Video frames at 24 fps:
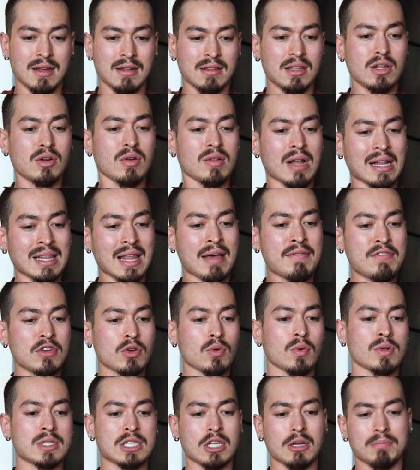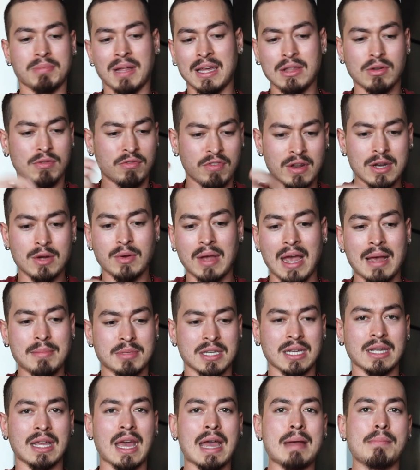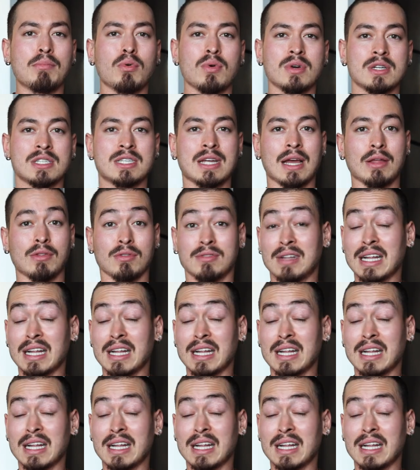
little 11-year-olds and they play their video games and Game Boys together.